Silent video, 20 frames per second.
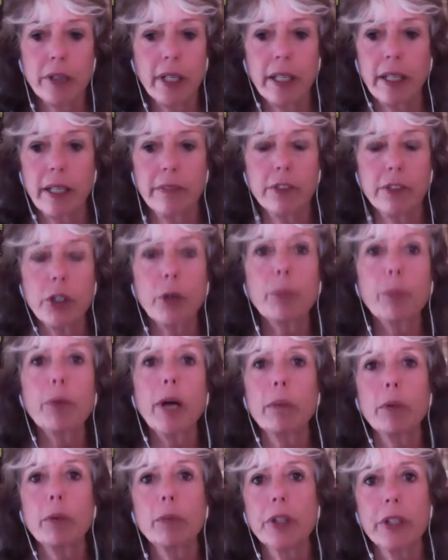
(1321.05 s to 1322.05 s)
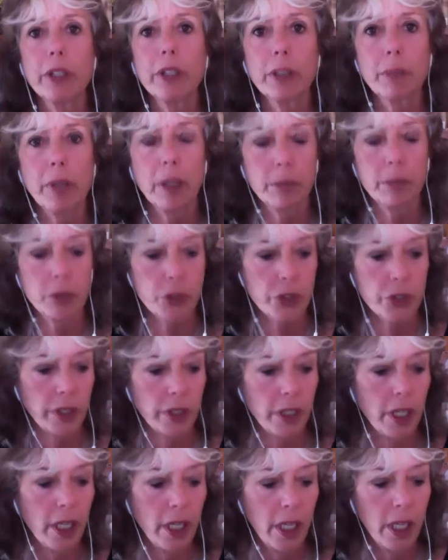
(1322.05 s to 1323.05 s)
I have no problem with indie
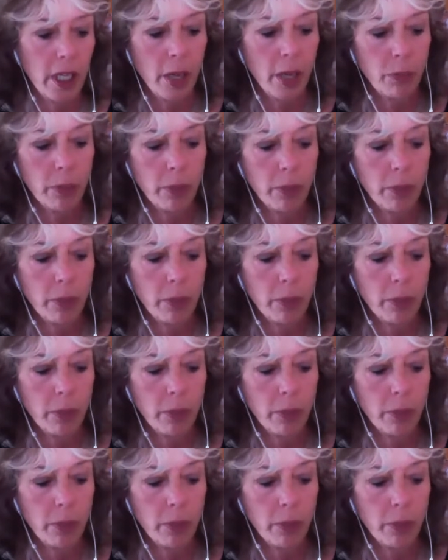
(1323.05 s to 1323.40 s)
publishing. What